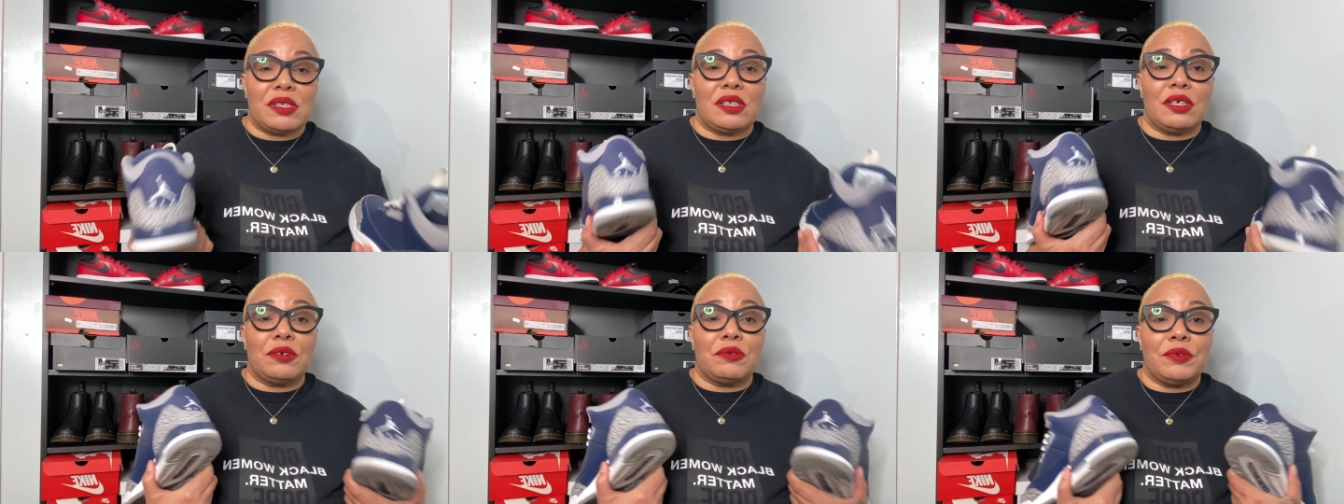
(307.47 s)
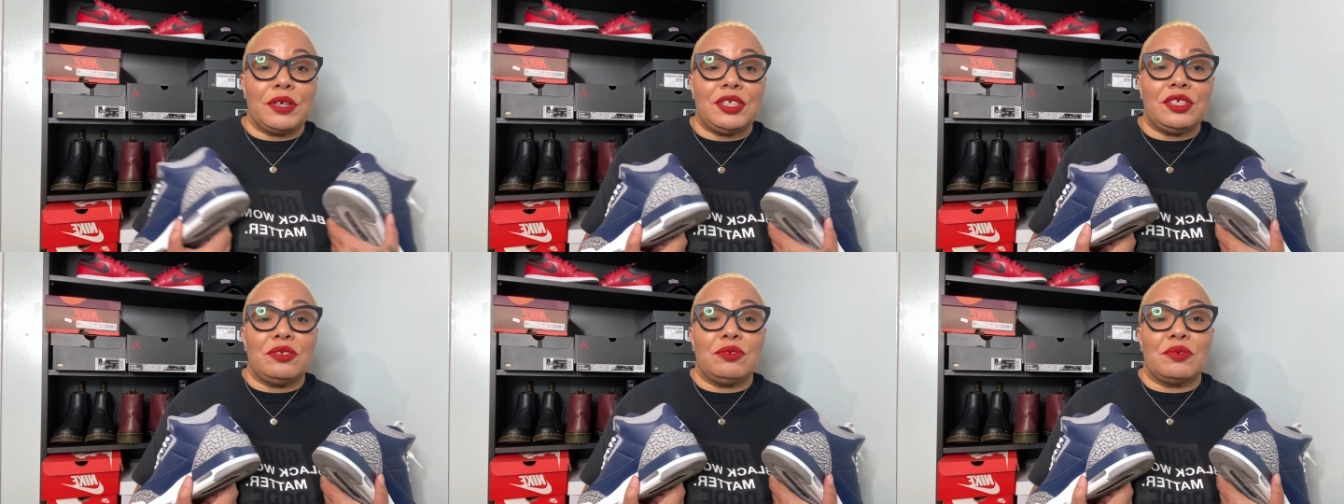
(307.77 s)
the
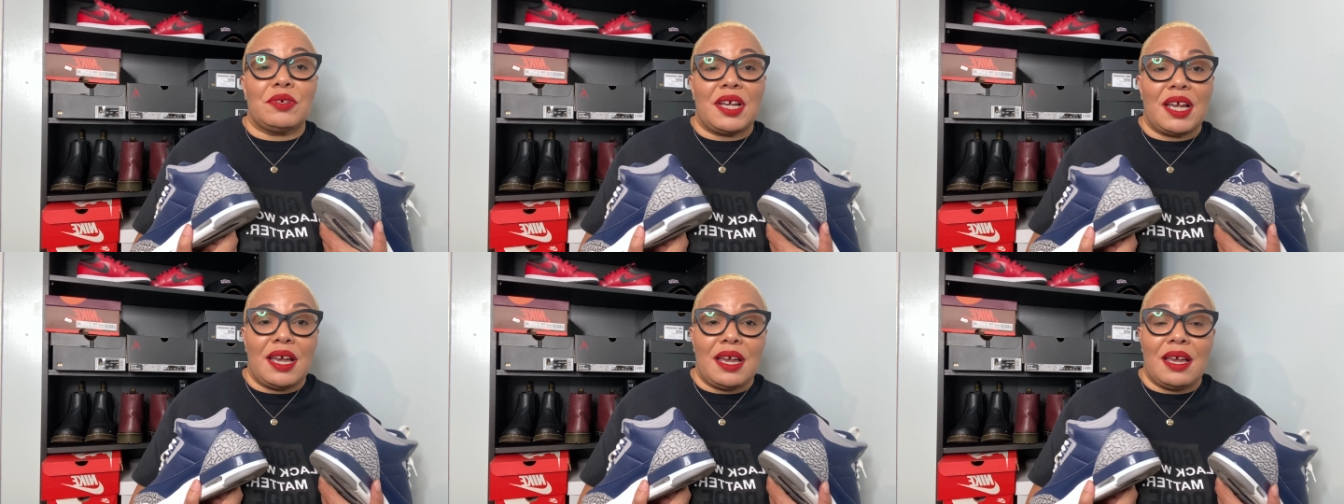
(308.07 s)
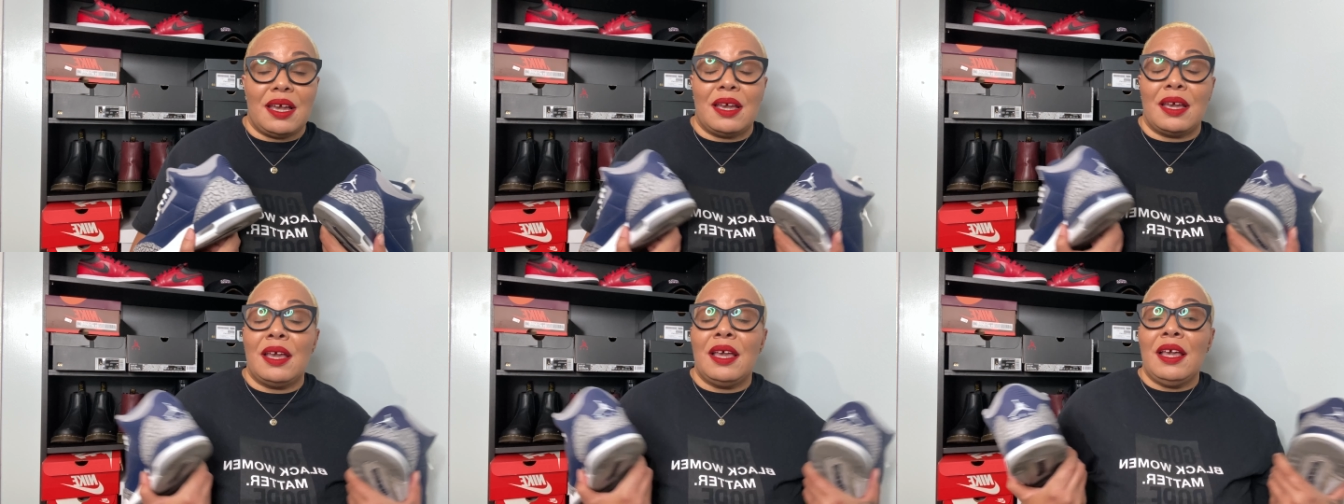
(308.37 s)
original
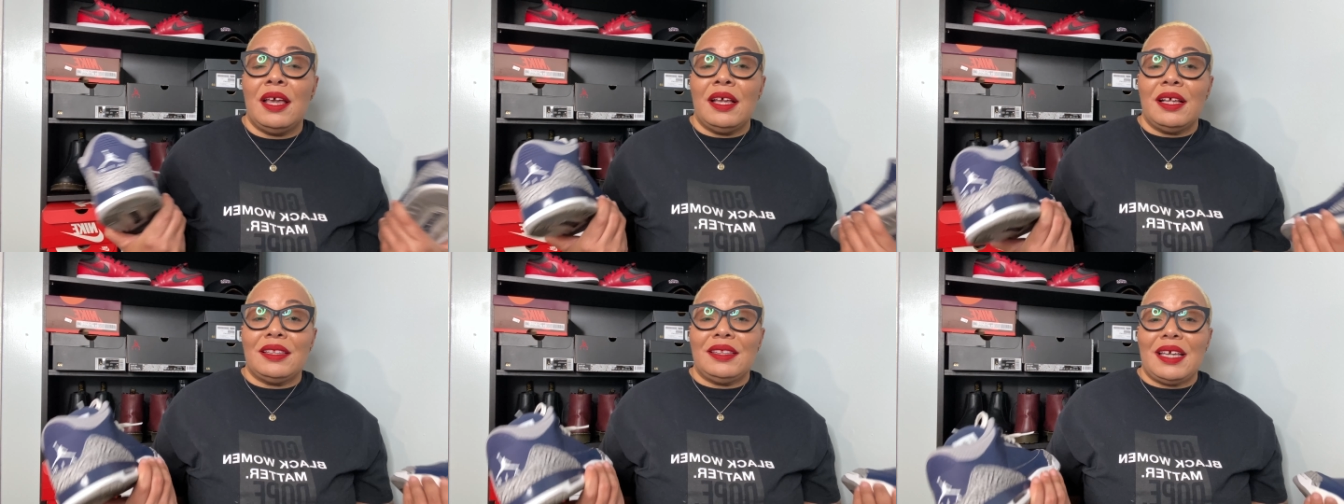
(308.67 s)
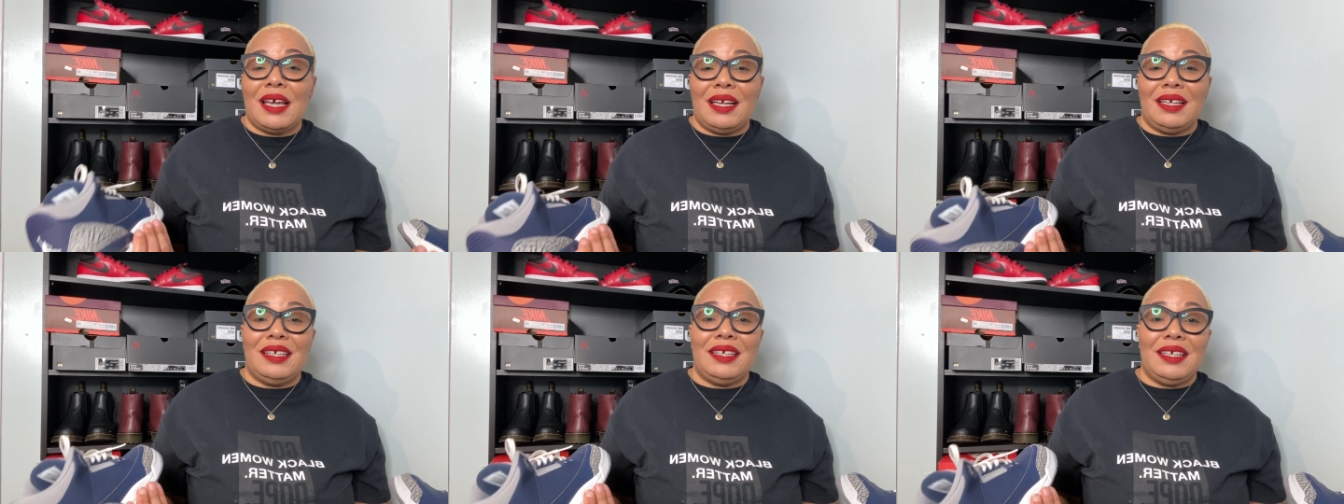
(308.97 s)
kind
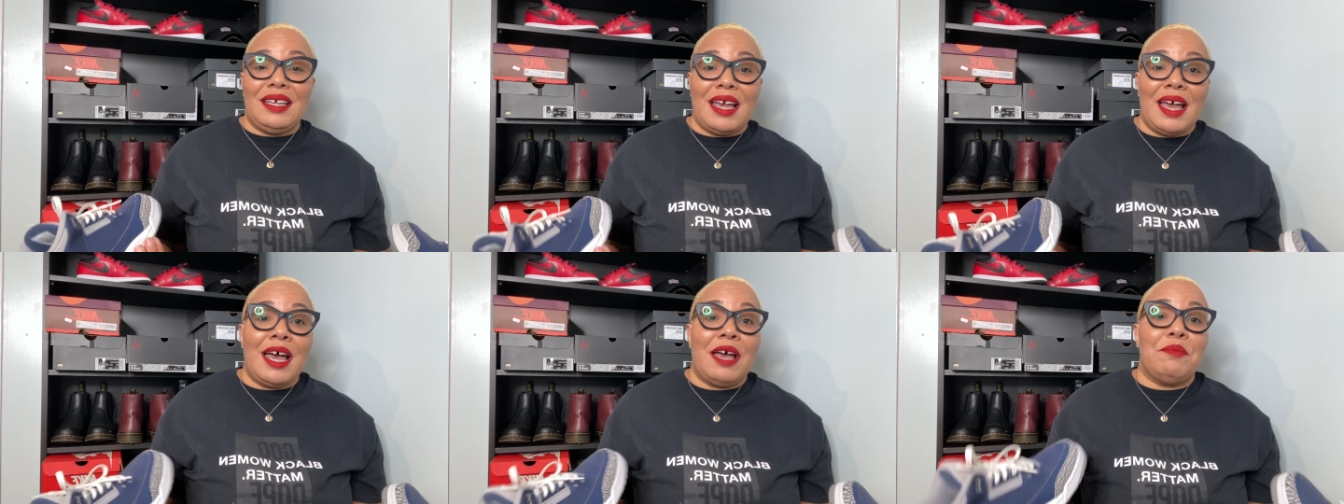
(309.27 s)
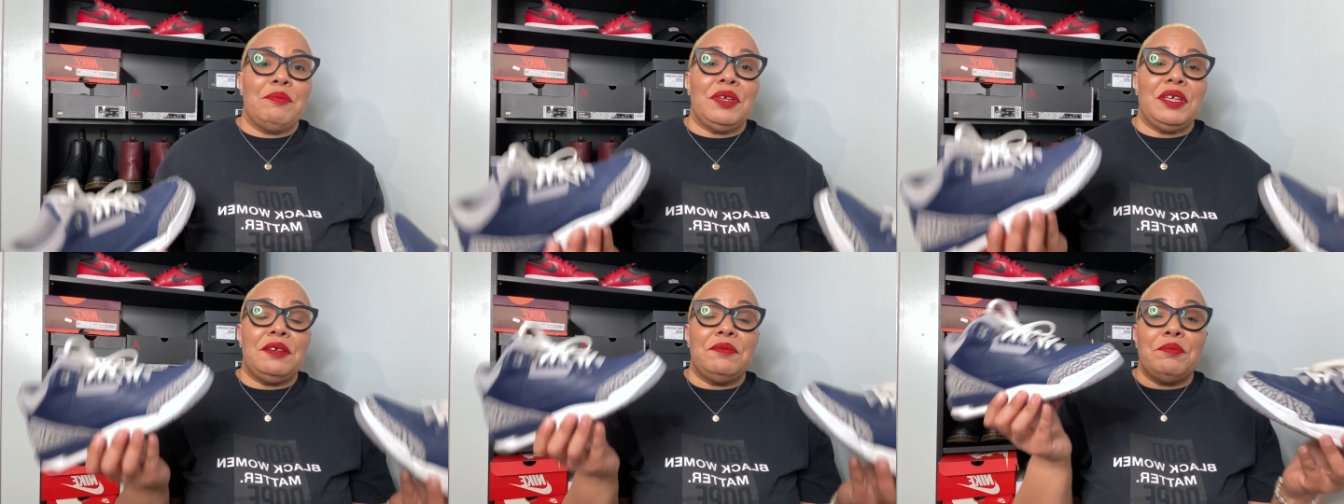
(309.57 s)
that he got
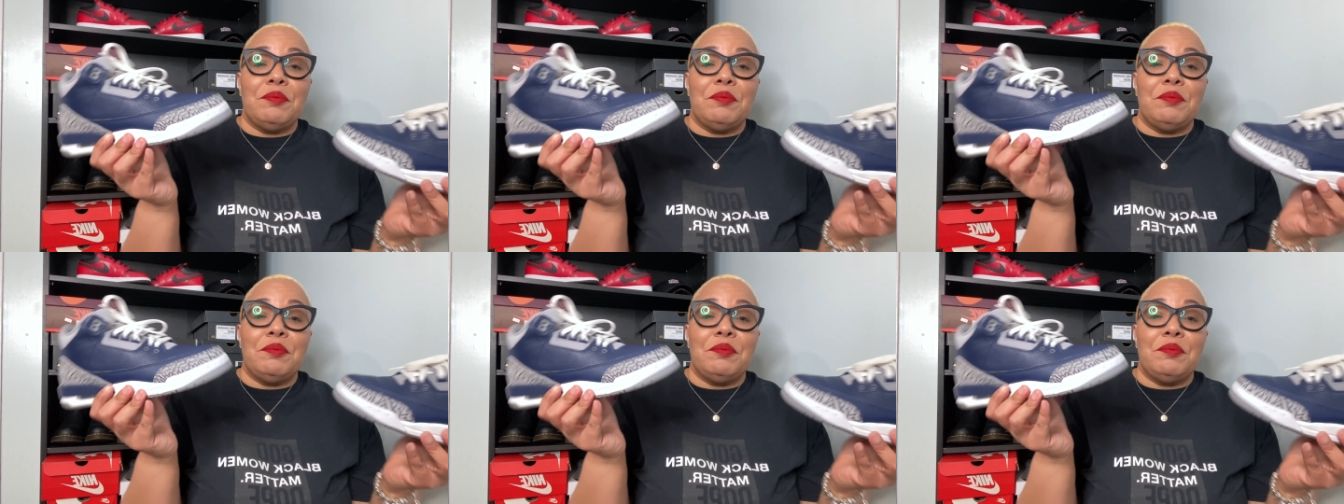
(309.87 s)
me.